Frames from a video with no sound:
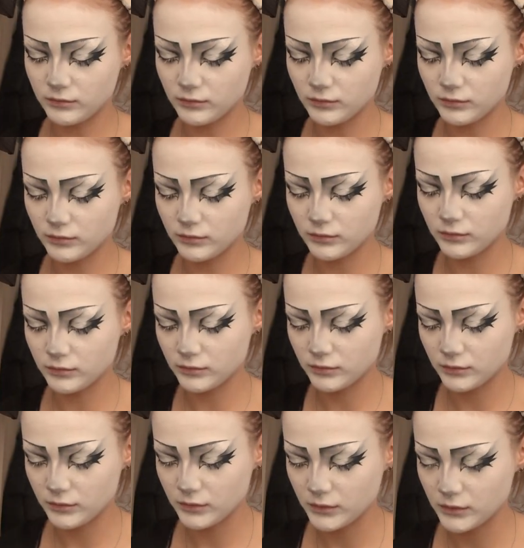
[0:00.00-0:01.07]

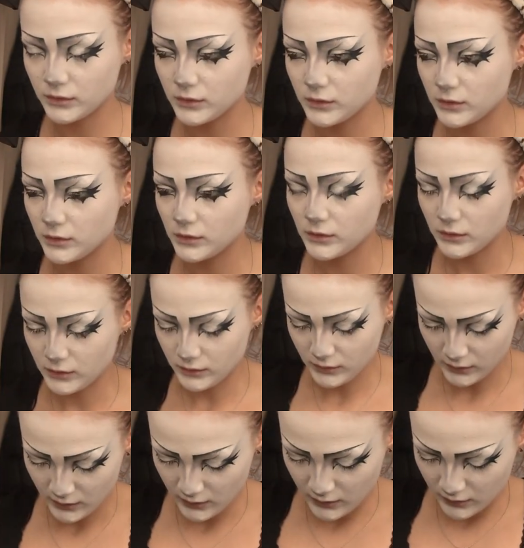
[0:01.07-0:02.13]
onto my nose.